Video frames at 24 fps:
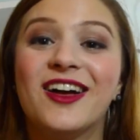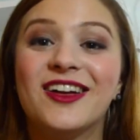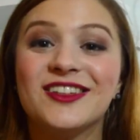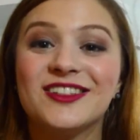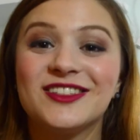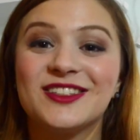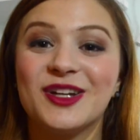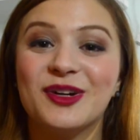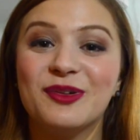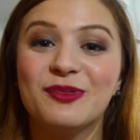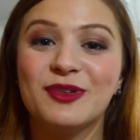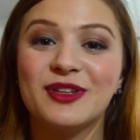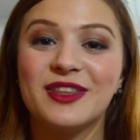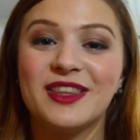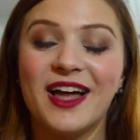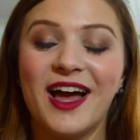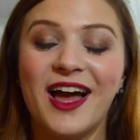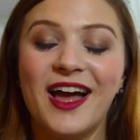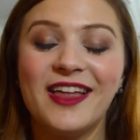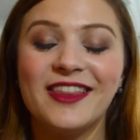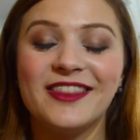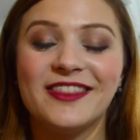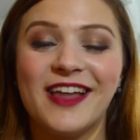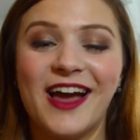So with
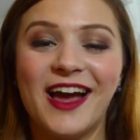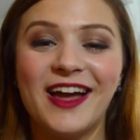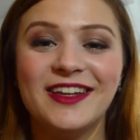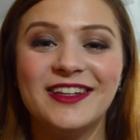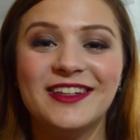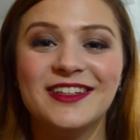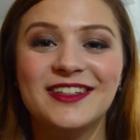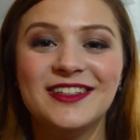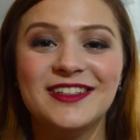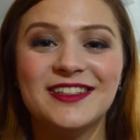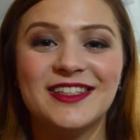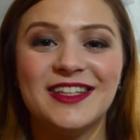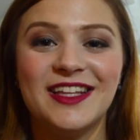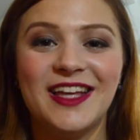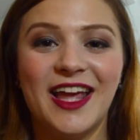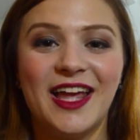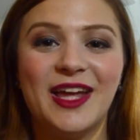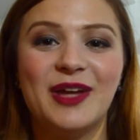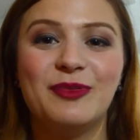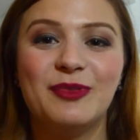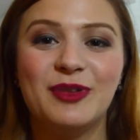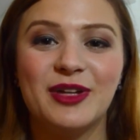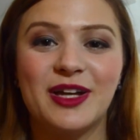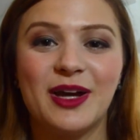that, that is the
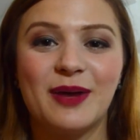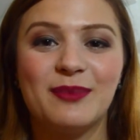8-week